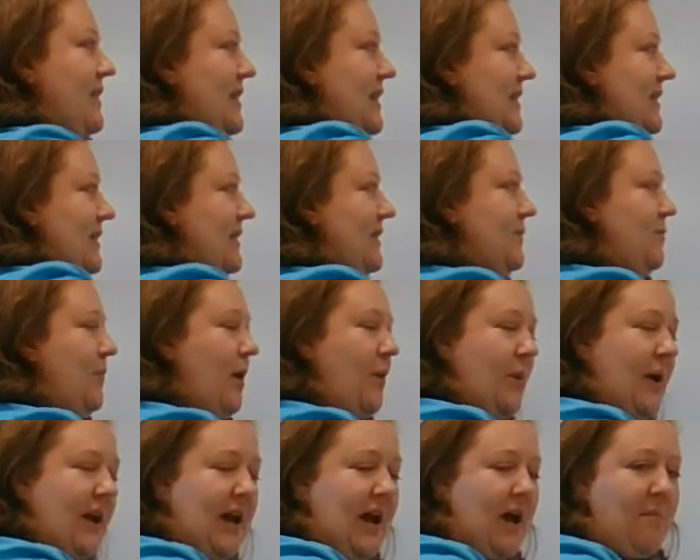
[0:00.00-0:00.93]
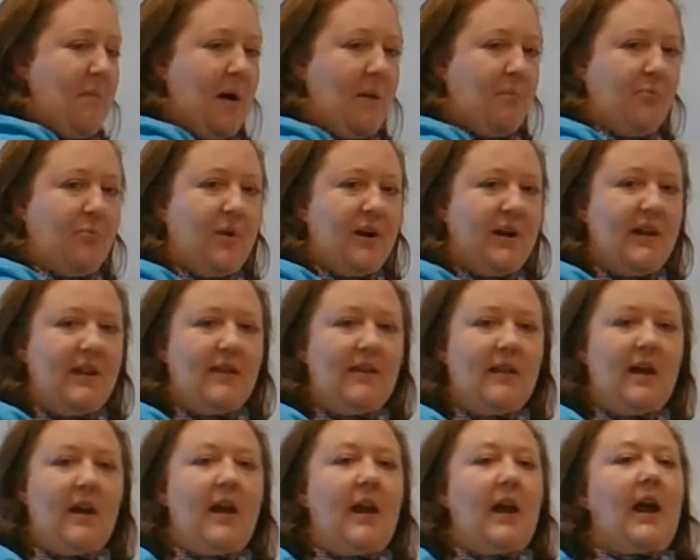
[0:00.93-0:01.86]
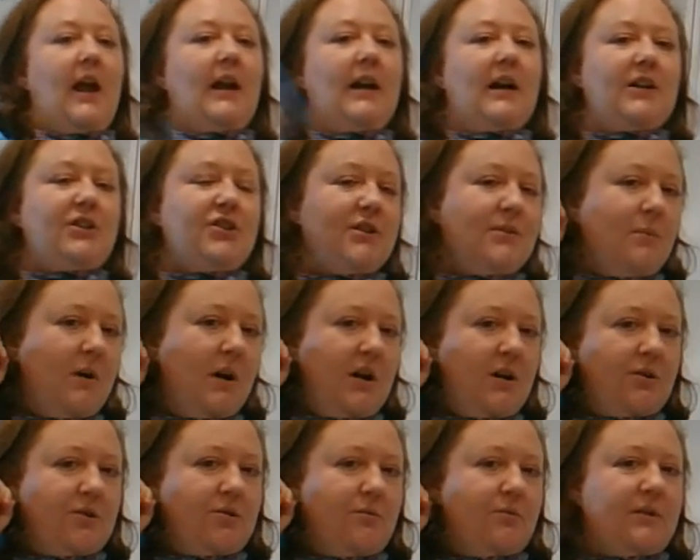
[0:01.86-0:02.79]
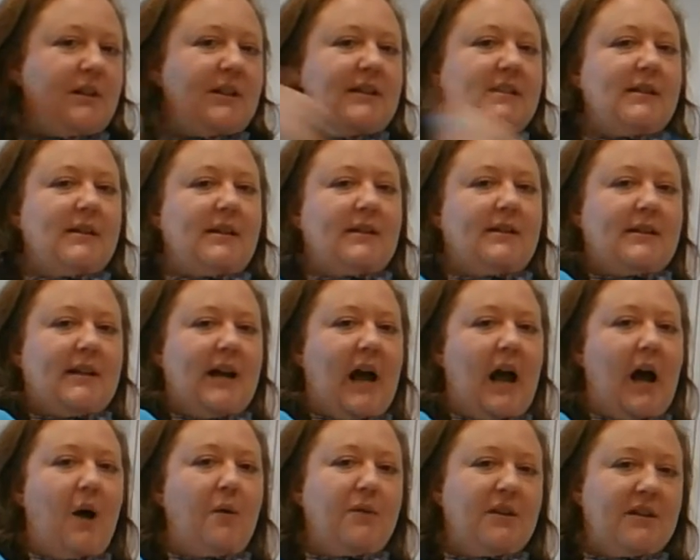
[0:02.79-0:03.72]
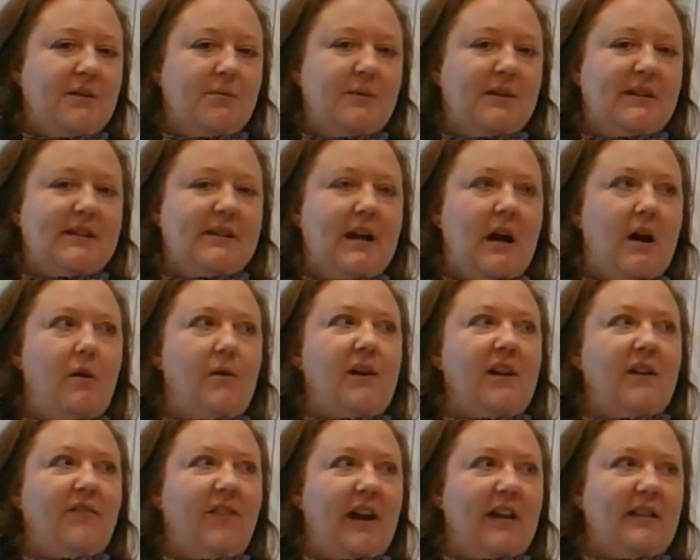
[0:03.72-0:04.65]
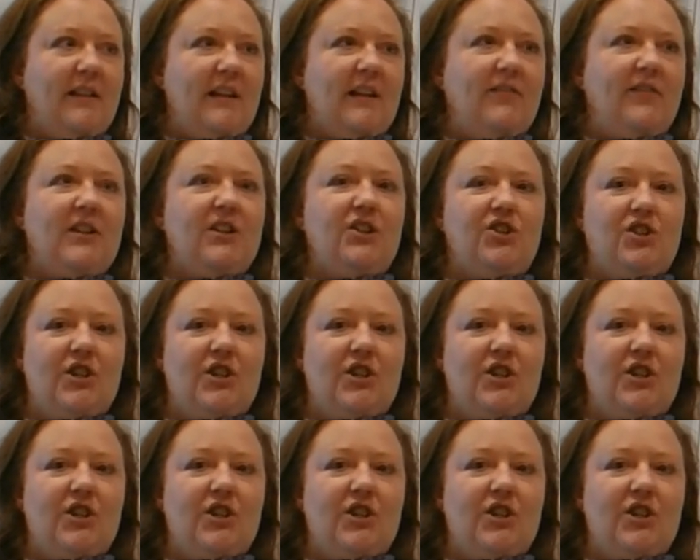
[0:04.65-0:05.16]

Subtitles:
this is what we come up with, and I just want you to listen to how this would sound if I leave it